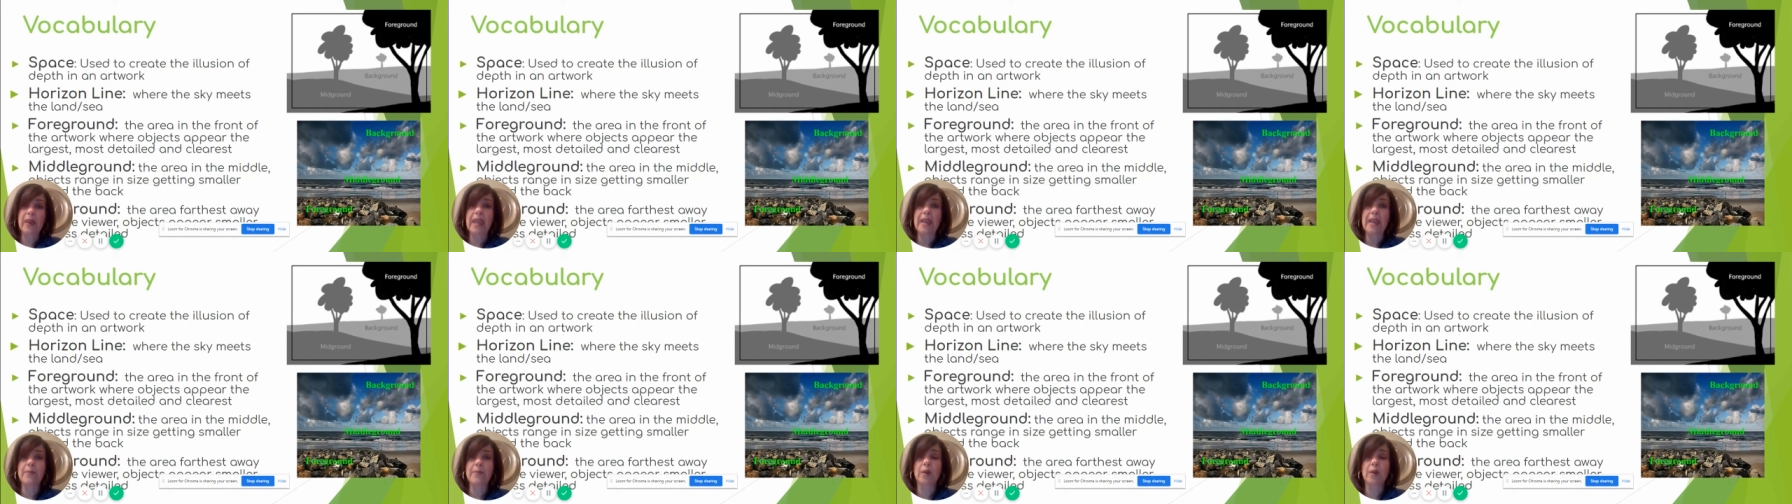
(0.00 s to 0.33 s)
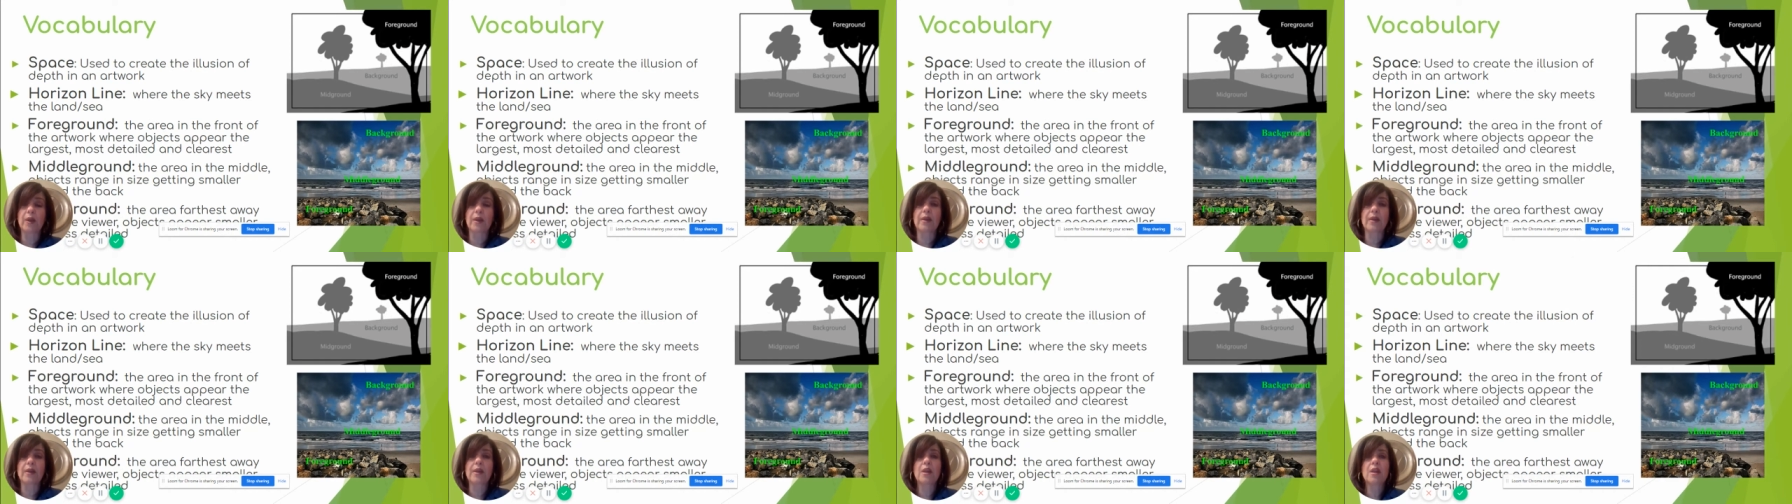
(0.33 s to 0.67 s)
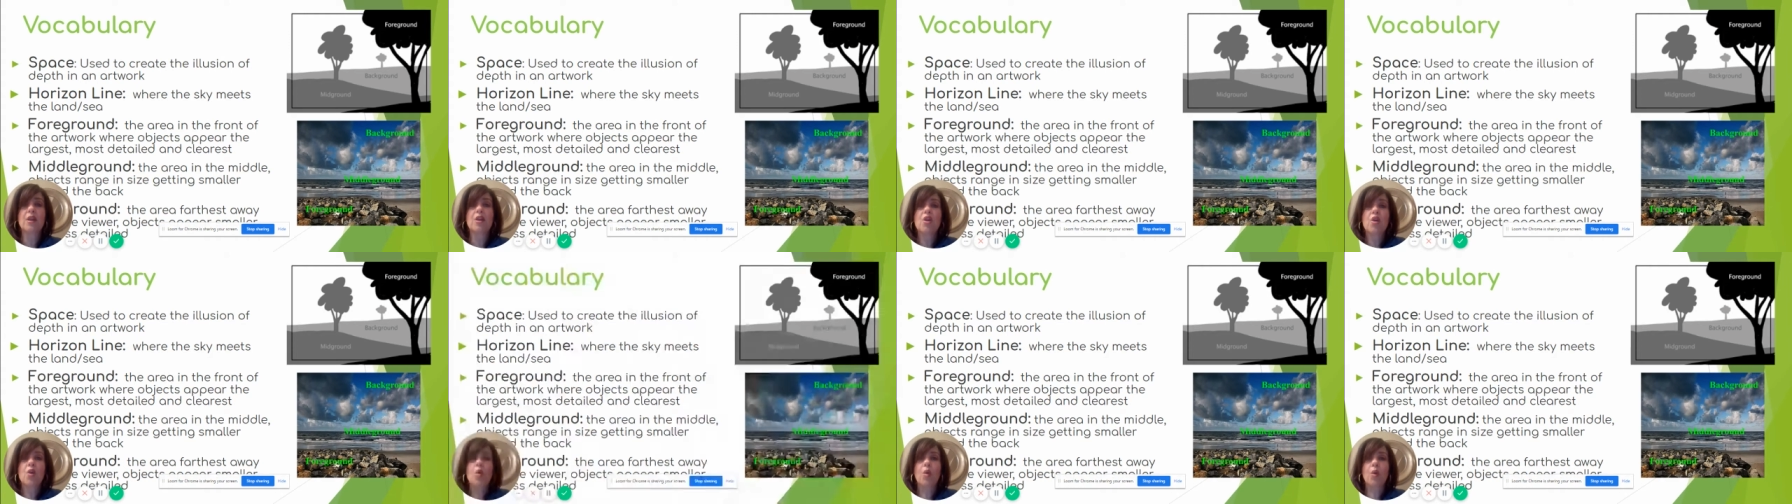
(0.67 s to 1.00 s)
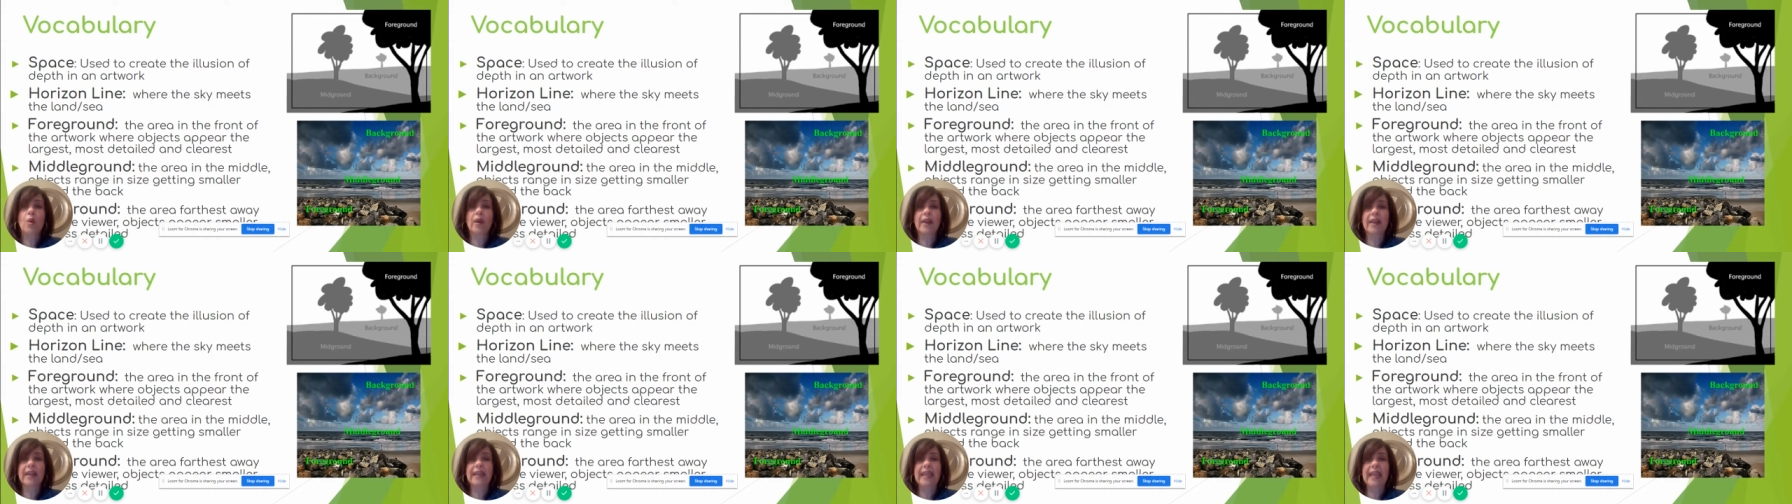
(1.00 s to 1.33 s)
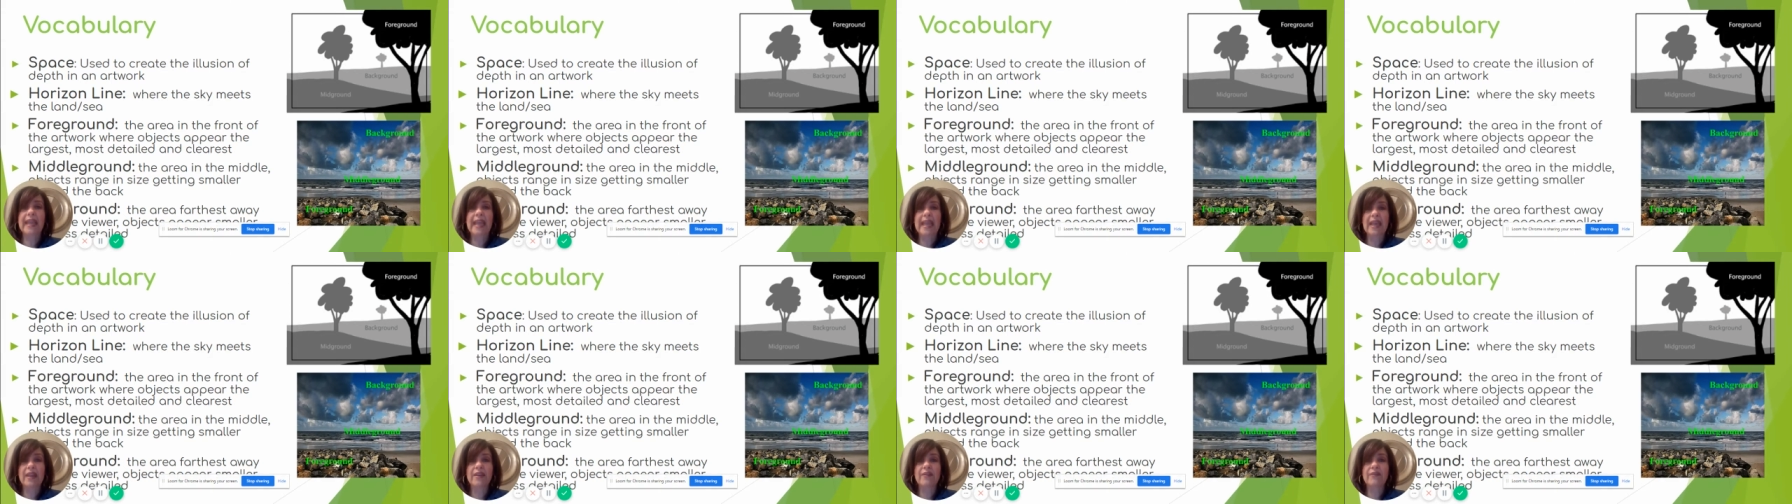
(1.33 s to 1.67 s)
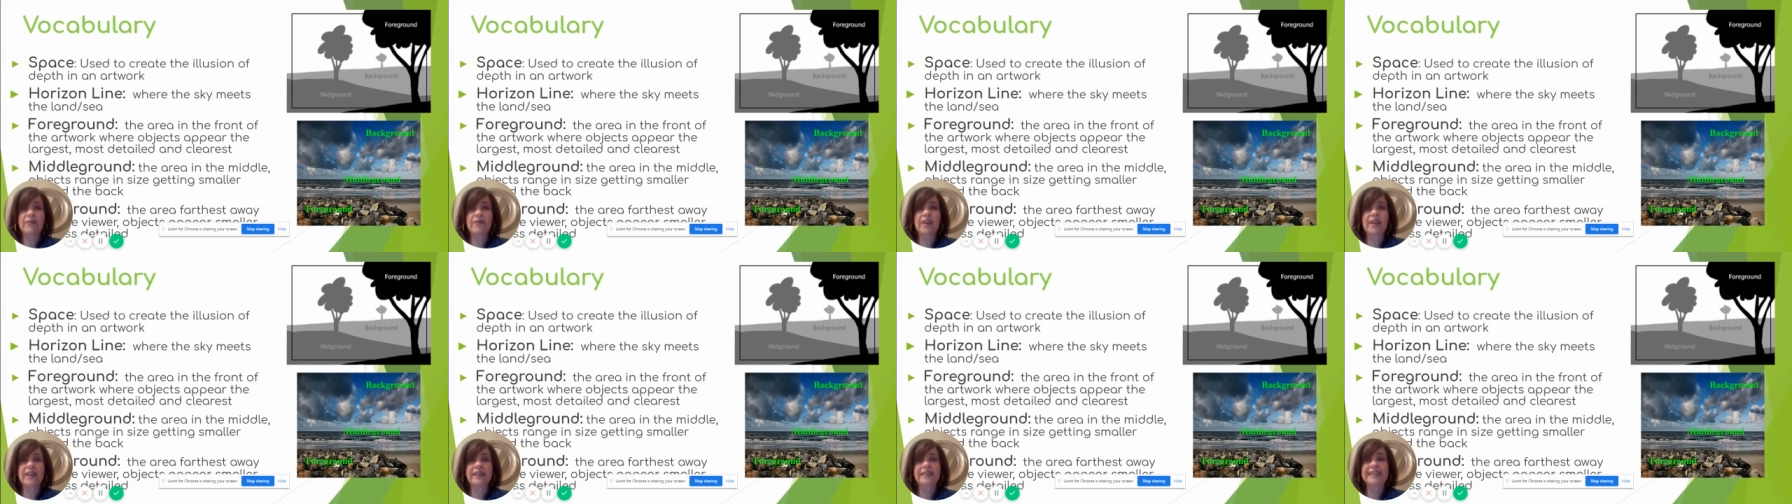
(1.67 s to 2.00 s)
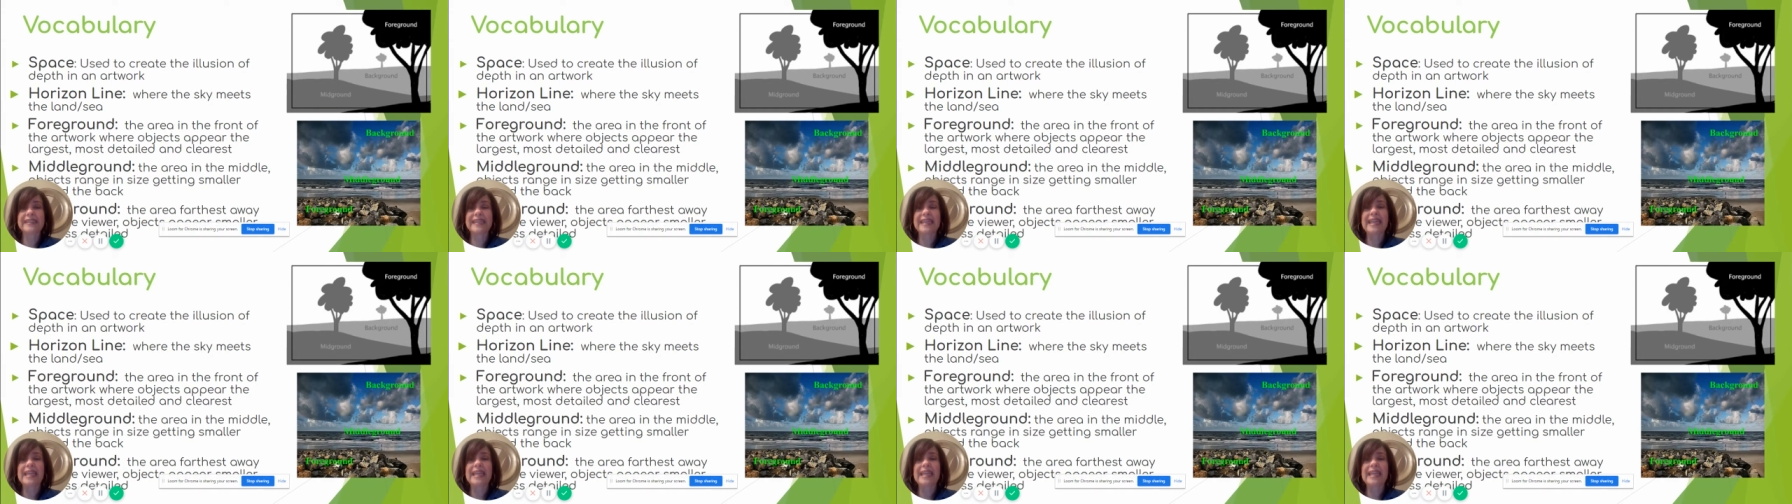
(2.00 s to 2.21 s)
of paper or a canvas,